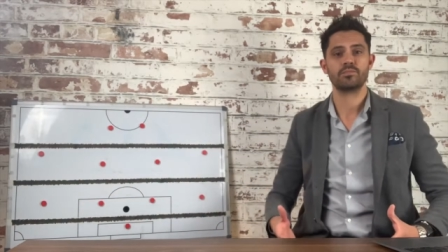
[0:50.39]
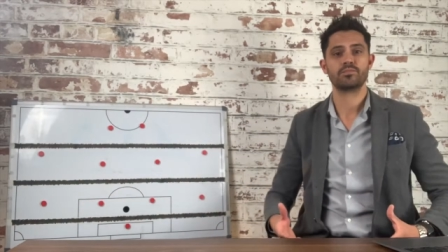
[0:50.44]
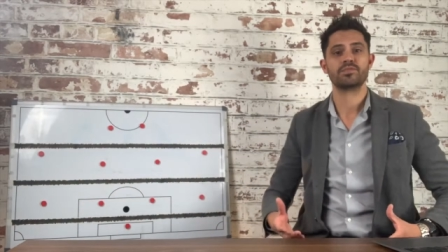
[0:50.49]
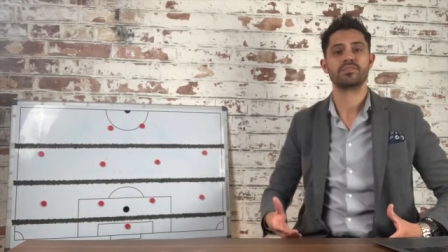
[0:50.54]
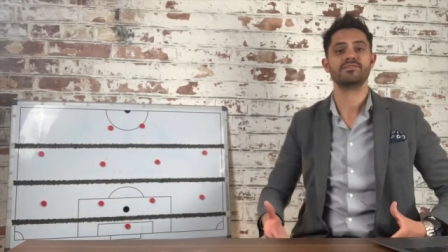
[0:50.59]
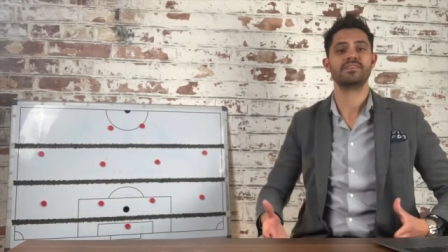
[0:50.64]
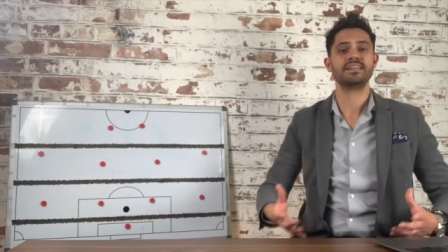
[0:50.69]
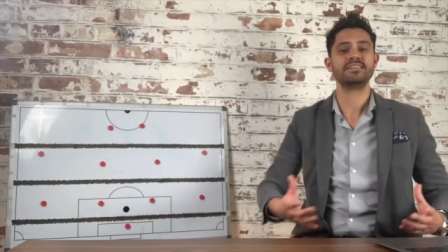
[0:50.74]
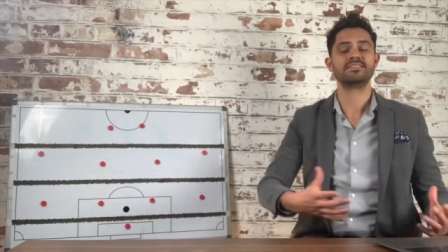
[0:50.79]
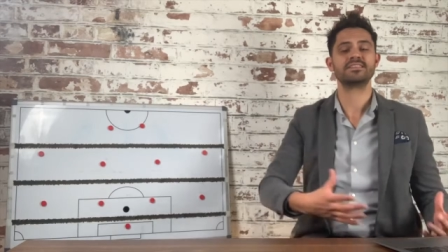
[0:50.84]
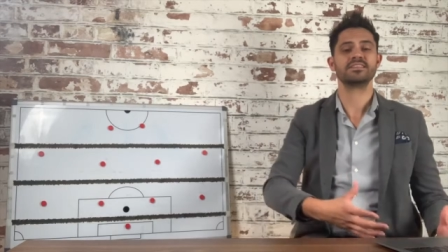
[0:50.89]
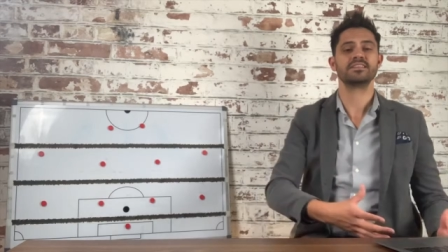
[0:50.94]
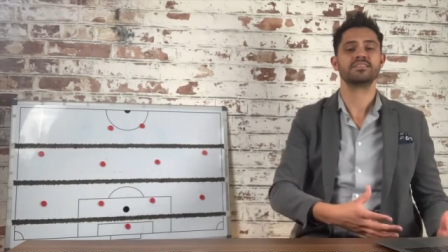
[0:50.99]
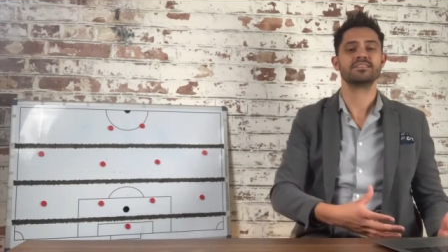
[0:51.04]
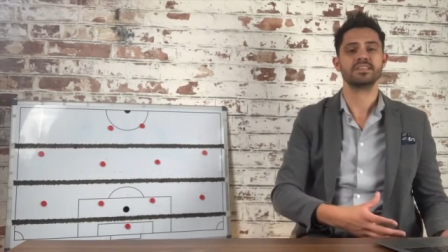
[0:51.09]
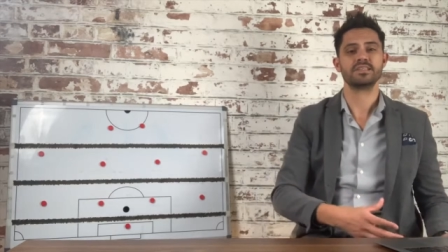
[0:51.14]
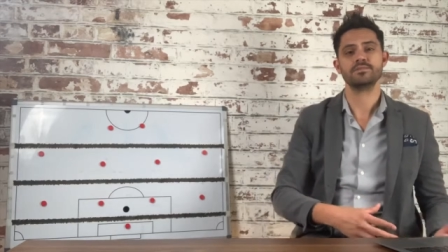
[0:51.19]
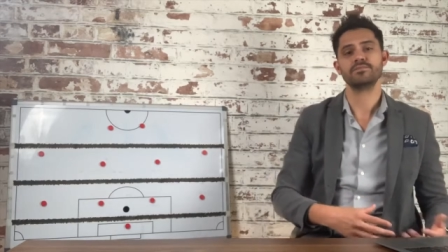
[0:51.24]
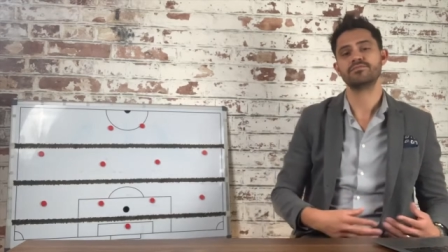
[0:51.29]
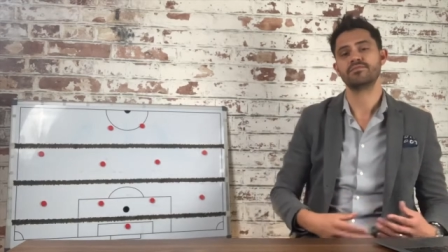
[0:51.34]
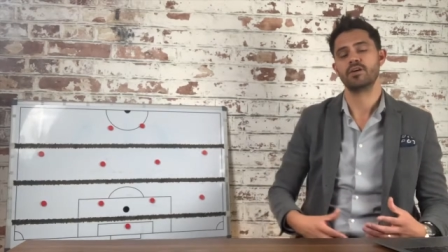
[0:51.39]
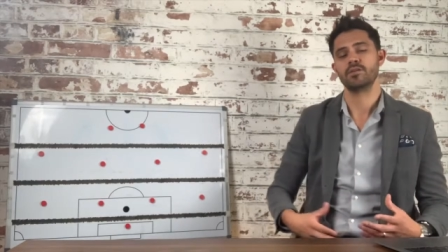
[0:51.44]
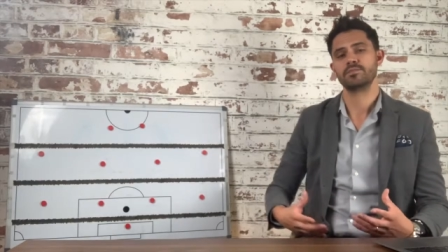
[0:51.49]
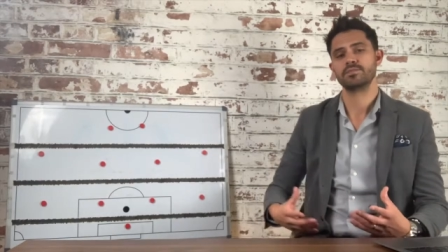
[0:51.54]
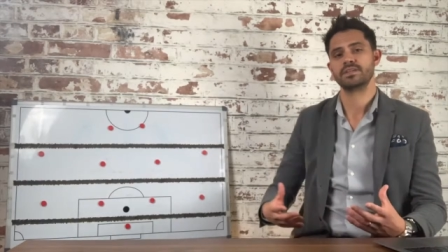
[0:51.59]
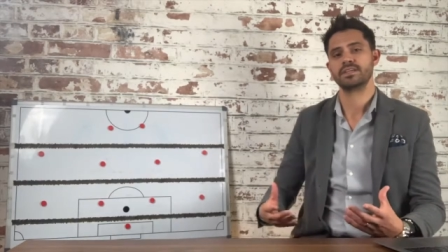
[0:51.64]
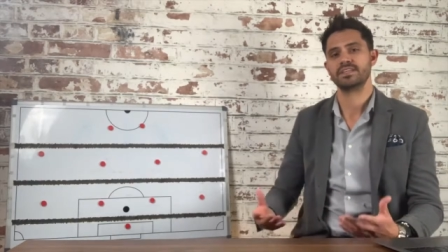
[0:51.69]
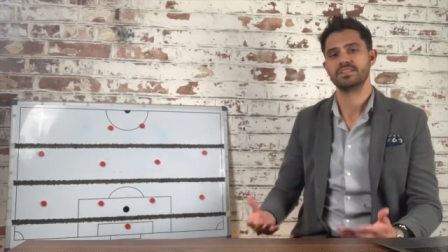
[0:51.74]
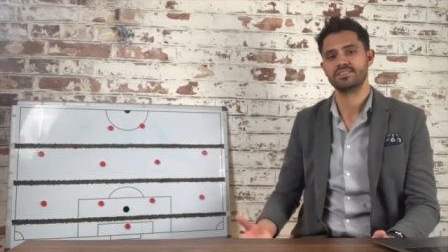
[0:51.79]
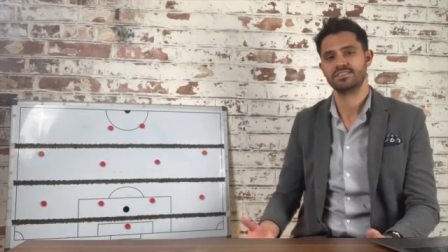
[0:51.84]
preventing the team
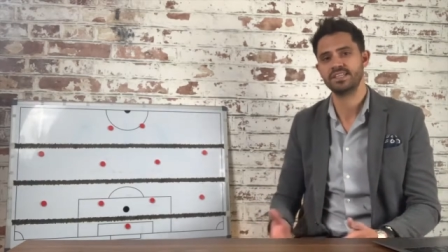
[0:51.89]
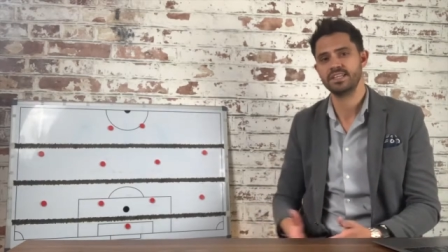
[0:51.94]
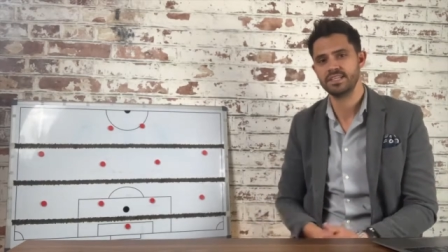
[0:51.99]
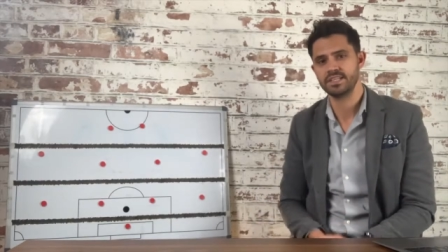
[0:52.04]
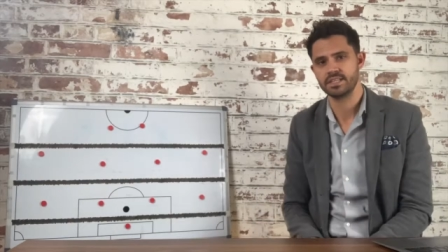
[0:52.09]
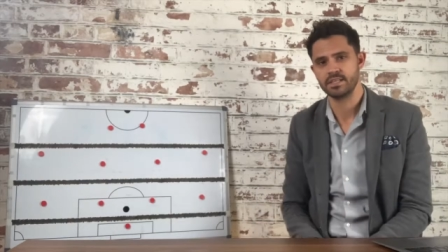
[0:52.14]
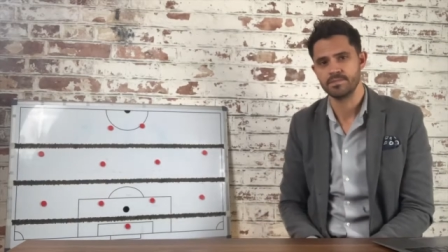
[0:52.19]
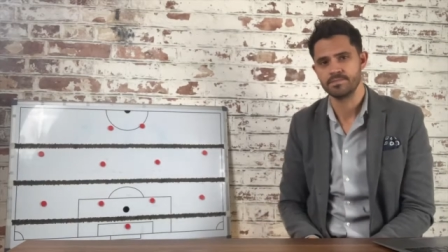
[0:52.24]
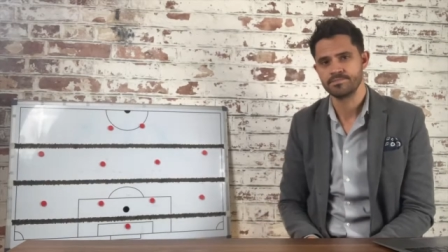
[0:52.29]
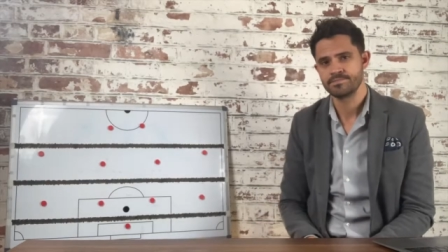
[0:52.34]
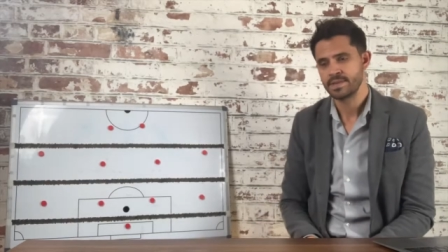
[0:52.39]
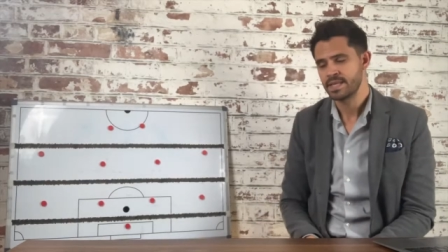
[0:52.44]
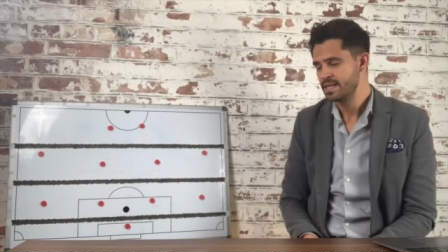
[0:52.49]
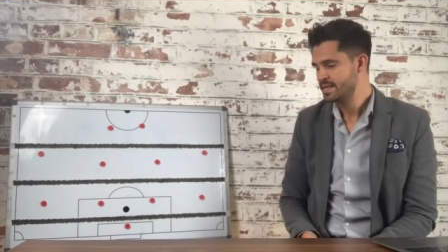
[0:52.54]
from conceding them.